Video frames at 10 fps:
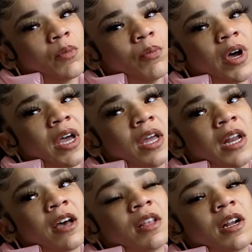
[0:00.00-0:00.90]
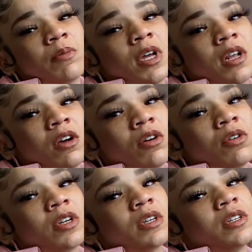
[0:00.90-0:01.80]
But now that I'm getting
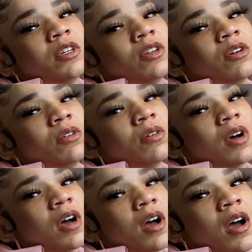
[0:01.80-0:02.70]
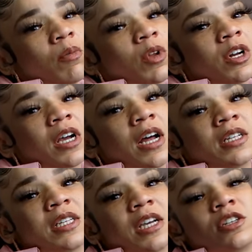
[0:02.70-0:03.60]
older, you know, I'm learning how
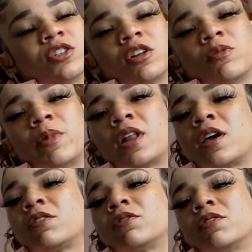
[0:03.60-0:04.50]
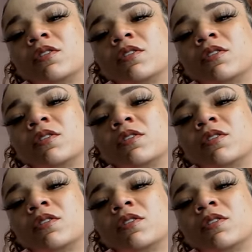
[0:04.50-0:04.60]
to take control of my life.